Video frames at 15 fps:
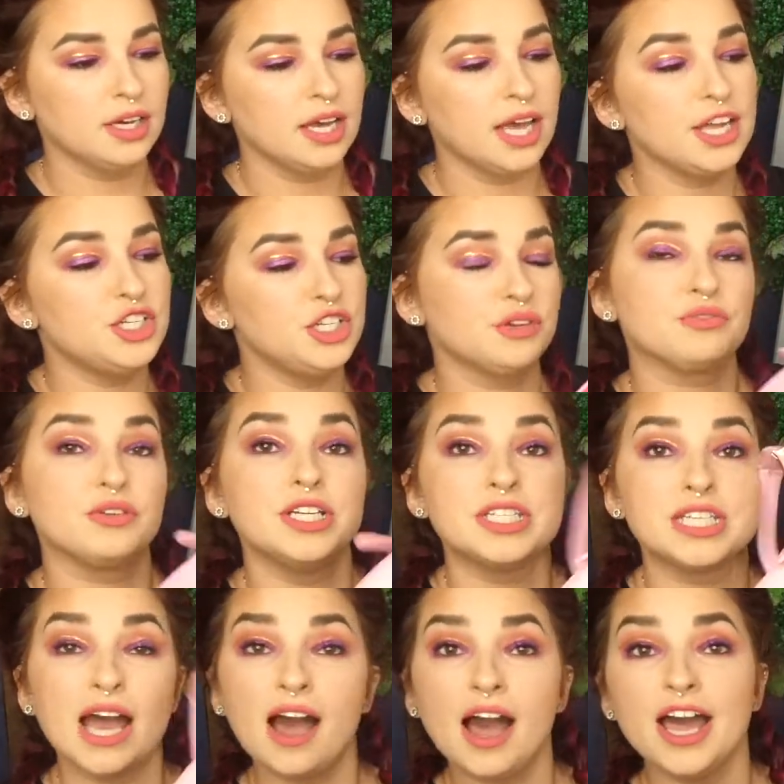a Jeffree
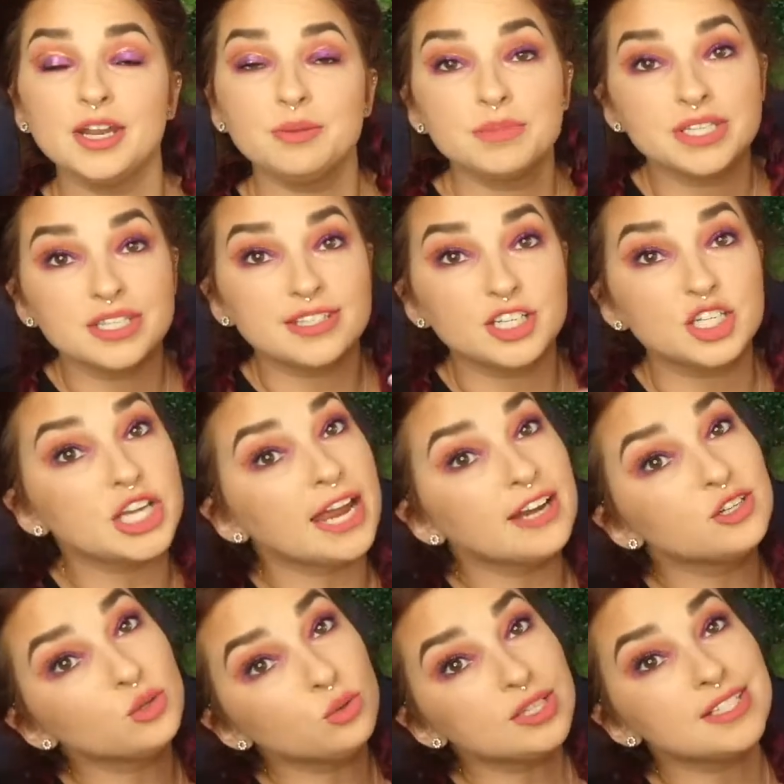Star item, this is a
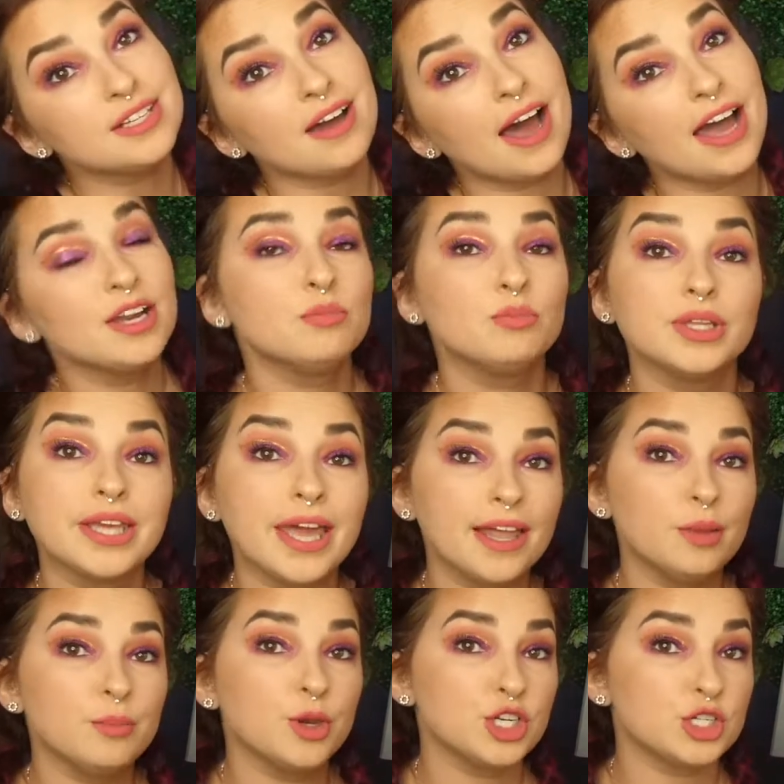Shane Dawson item with
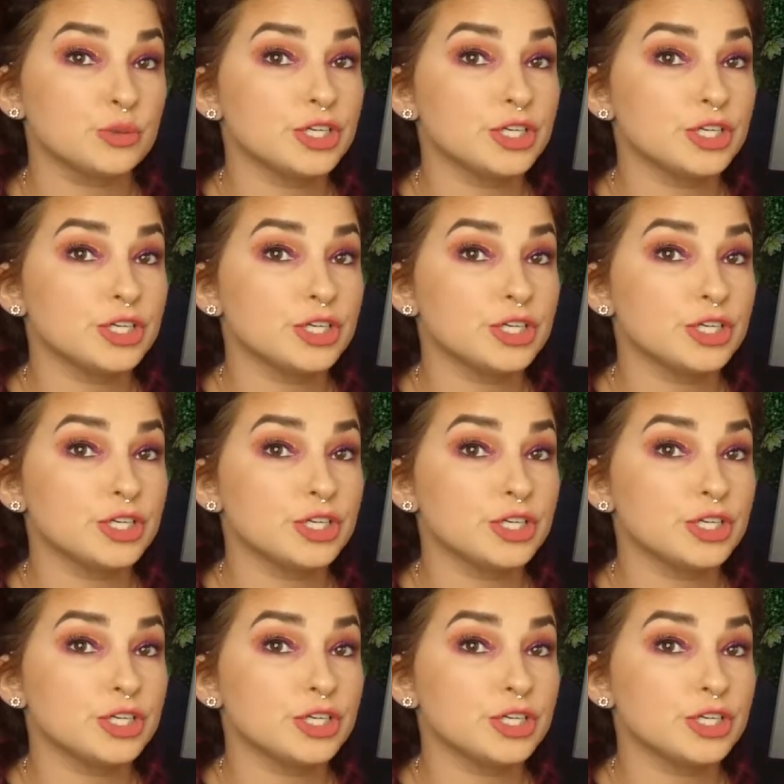Killer Merch,